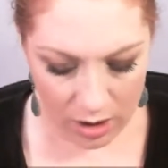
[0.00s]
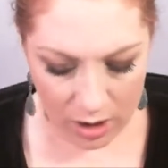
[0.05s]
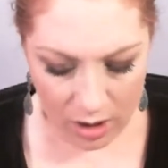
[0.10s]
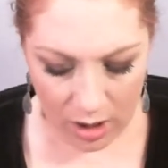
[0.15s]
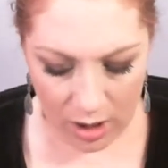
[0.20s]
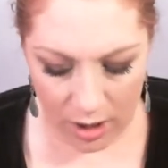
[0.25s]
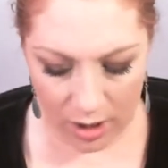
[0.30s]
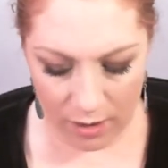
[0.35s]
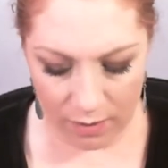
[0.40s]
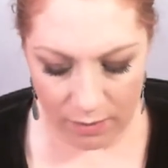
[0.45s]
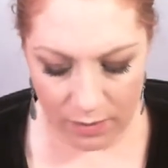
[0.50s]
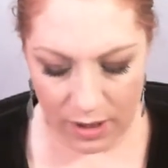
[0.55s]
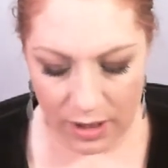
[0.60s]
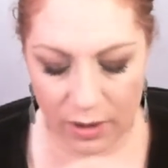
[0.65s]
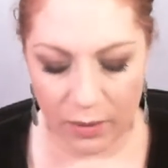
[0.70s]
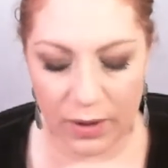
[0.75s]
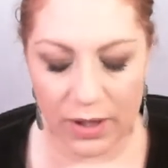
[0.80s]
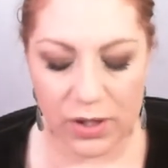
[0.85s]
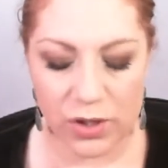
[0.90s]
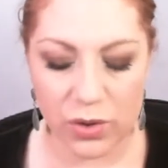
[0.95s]
Um,
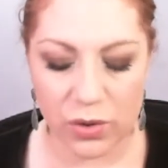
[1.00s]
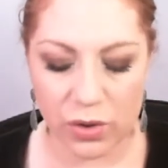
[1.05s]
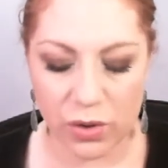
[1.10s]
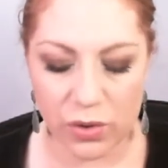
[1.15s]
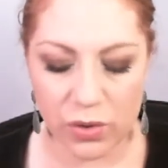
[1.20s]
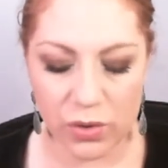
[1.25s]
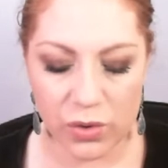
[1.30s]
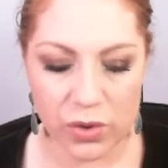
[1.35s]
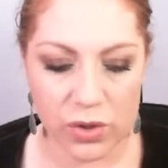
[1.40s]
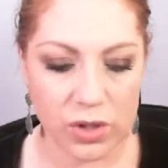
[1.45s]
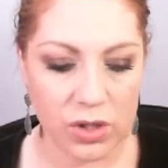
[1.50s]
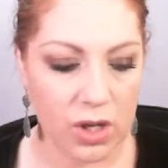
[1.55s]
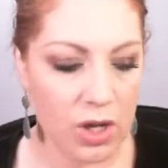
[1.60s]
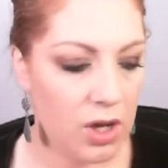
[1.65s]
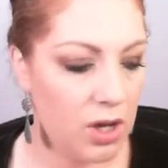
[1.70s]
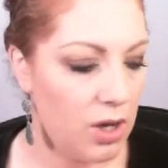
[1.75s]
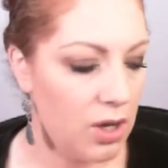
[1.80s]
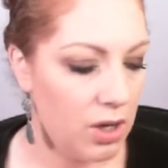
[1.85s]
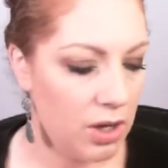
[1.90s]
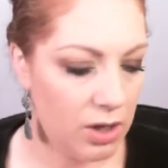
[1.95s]
anyway, so those,
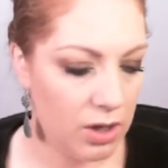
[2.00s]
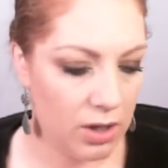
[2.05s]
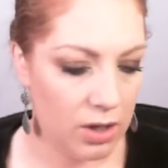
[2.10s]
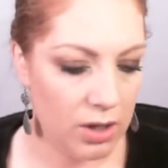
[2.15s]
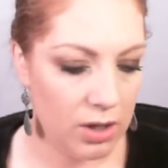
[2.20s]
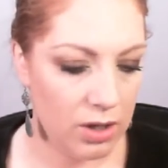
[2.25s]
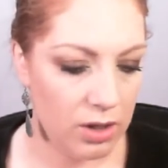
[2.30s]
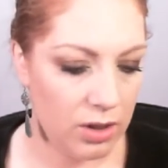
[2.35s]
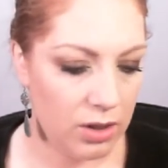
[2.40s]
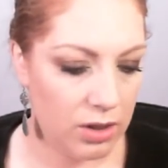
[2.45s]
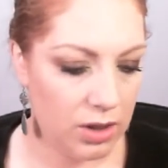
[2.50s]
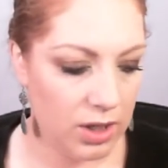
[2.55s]
uh,